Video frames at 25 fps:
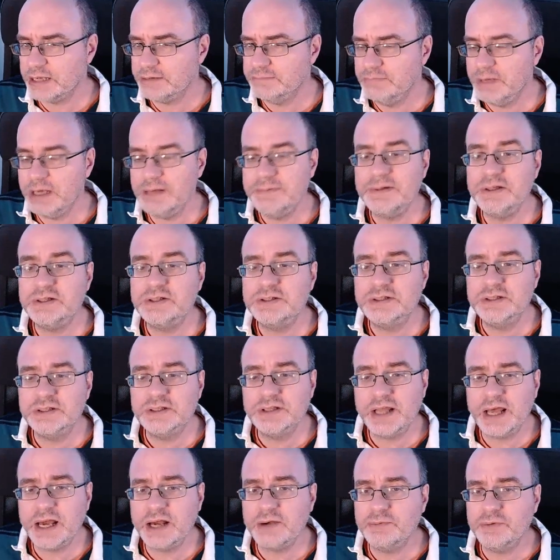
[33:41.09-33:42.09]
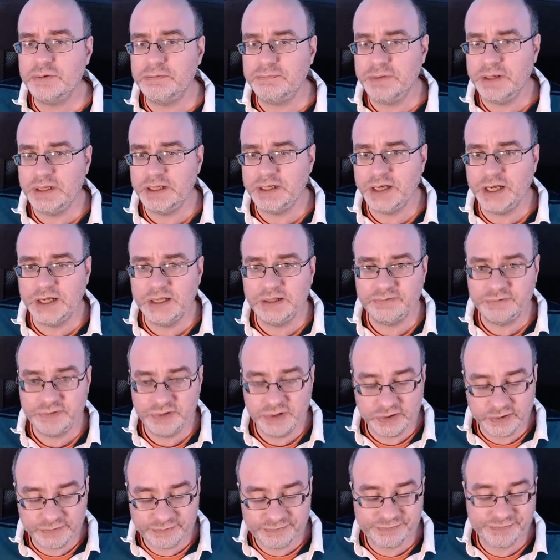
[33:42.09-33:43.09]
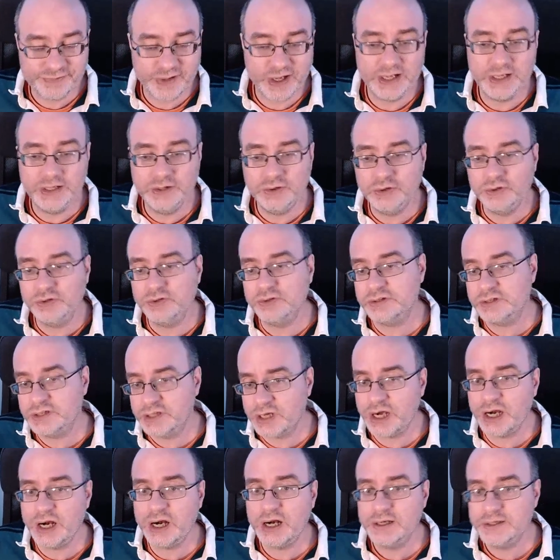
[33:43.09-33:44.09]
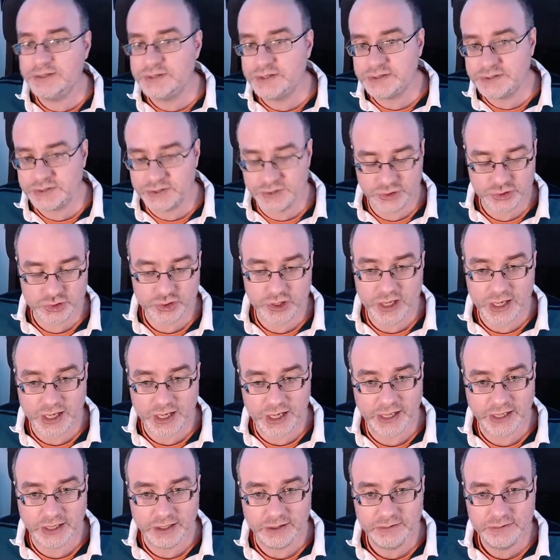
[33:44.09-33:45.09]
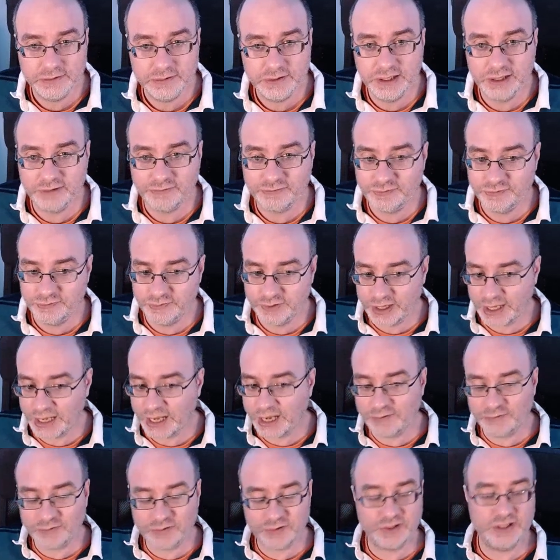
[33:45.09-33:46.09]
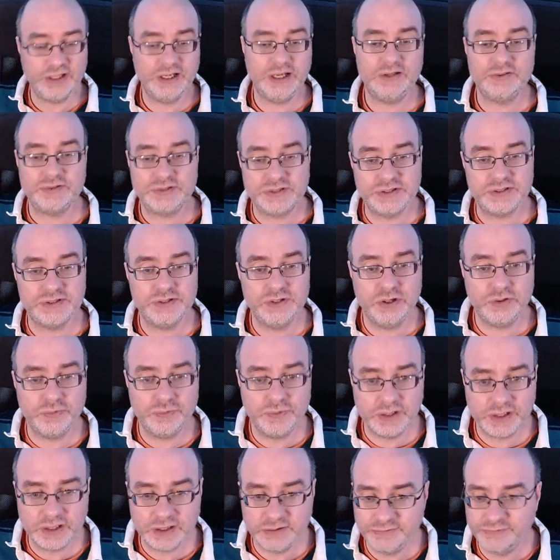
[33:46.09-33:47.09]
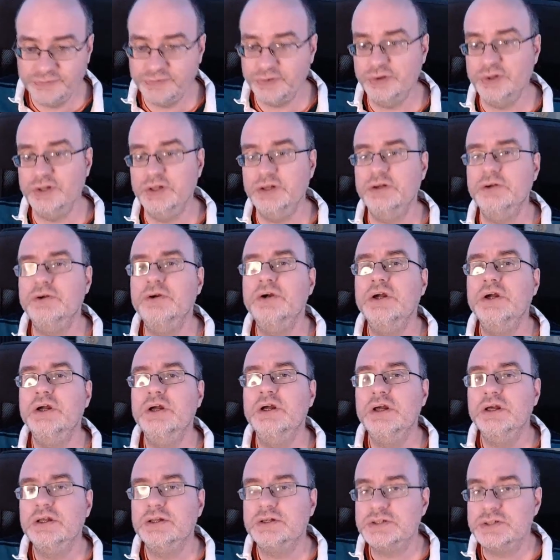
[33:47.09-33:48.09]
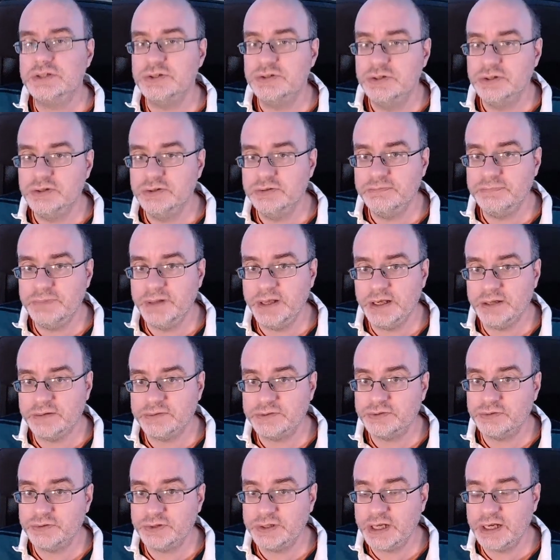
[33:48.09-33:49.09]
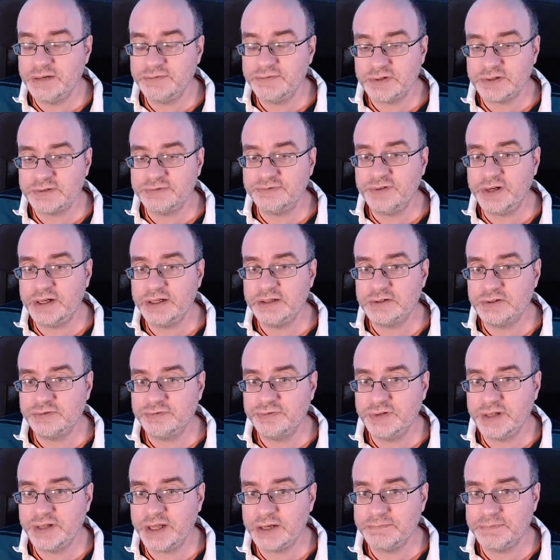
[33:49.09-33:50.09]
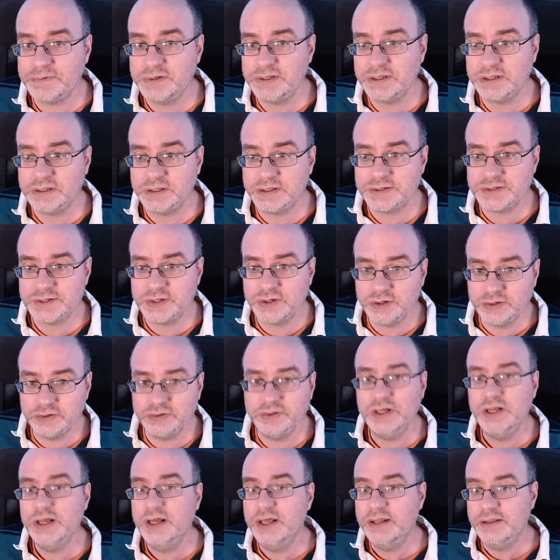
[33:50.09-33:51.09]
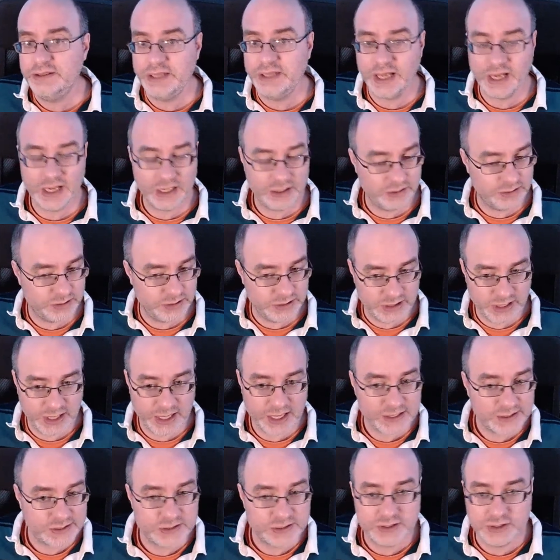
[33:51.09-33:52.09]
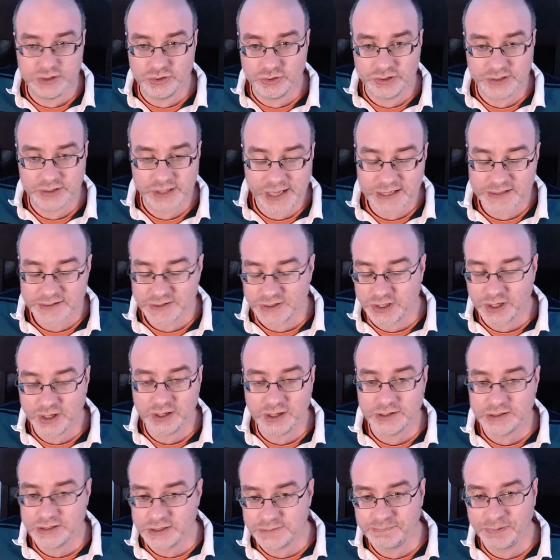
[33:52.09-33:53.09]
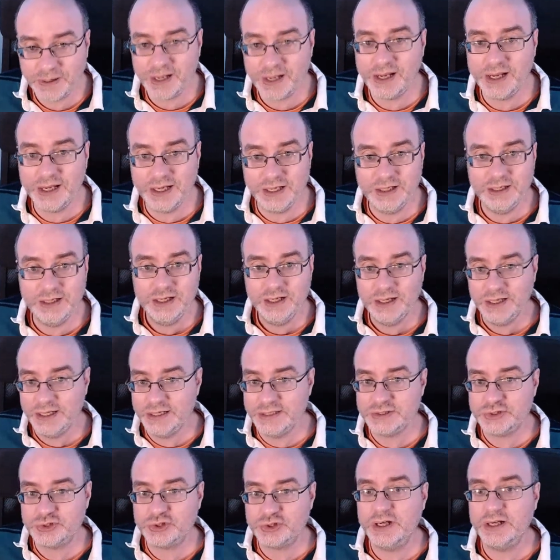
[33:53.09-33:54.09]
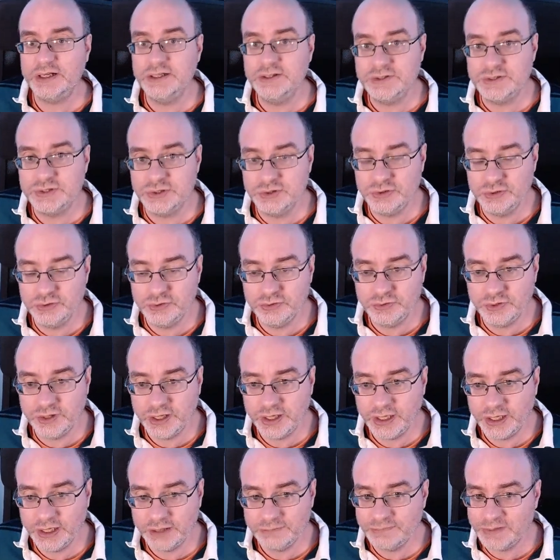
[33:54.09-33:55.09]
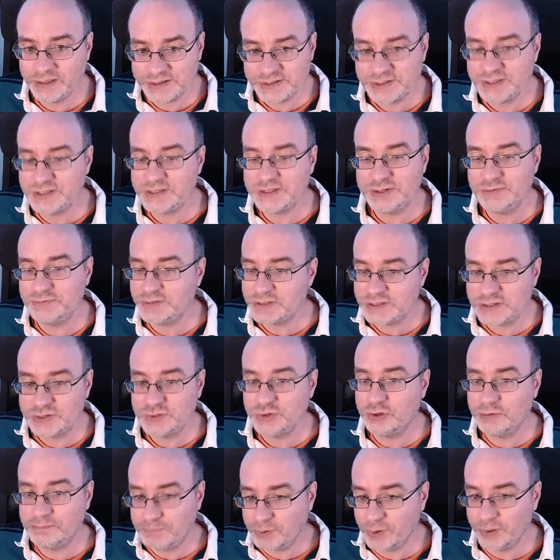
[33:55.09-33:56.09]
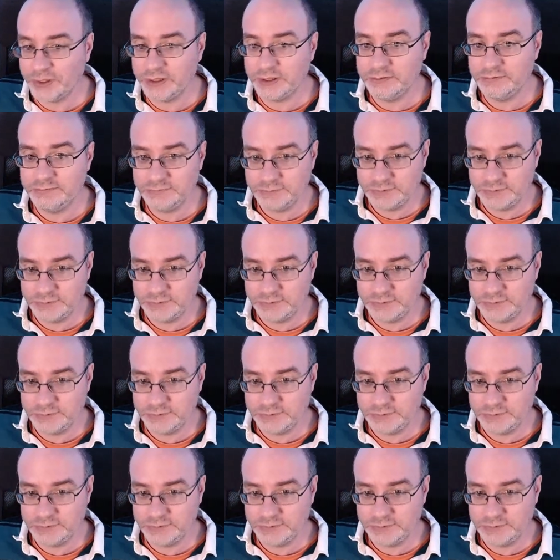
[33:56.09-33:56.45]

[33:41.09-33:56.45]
Maybe that would be kind of your final card to try. If everything else is not working for you to be able to recover the files for that particular song, then yes, your last card to play is try and do a system restore point.